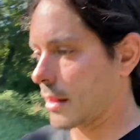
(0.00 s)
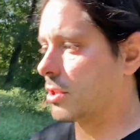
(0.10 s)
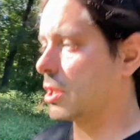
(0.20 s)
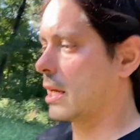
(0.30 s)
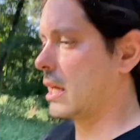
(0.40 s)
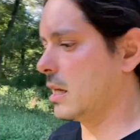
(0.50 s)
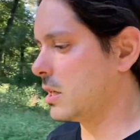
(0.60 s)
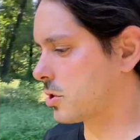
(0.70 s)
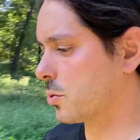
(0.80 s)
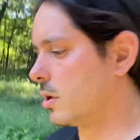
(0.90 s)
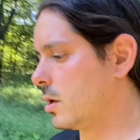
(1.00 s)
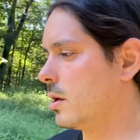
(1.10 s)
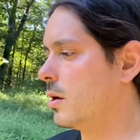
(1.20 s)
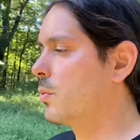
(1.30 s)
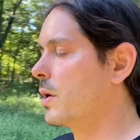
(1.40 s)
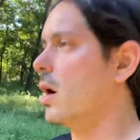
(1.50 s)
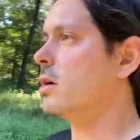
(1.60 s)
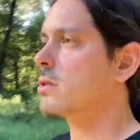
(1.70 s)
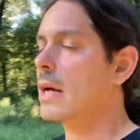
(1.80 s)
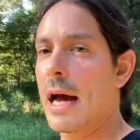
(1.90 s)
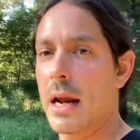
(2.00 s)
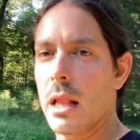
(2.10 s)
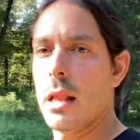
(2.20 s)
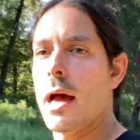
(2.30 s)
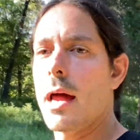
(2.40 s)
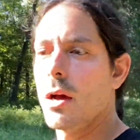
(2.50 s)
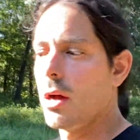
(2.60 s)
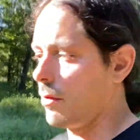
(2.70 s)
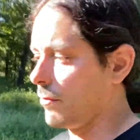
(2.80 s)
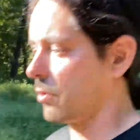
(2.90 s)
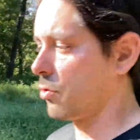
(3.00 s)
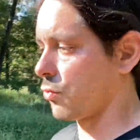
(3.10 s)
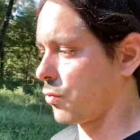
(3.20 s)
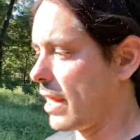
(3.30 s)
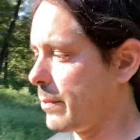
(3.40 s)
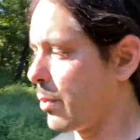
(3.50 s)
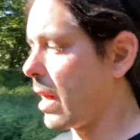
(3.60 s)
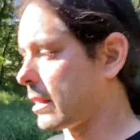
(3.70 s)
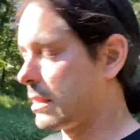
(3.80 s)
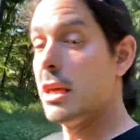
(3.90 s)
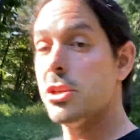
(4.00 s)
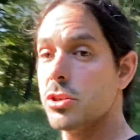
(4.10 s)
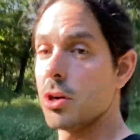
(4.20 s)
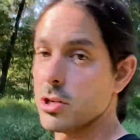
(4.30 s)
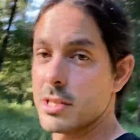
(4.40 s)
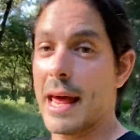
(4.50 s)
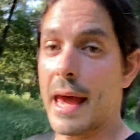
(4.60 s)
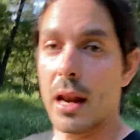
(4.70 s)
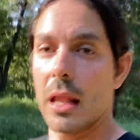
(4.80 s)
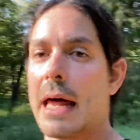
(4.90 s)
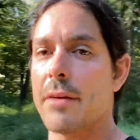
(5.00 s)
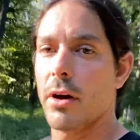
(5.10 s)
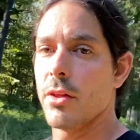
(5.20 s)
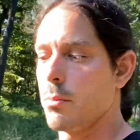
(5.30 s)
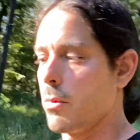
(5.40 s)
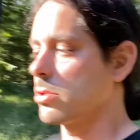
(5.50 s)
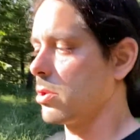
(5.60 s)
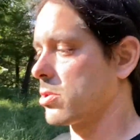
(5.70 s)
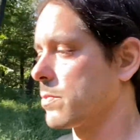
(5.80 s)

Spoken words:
the JKD school, we also had a lot of great practitioners that had a lot of other martial arts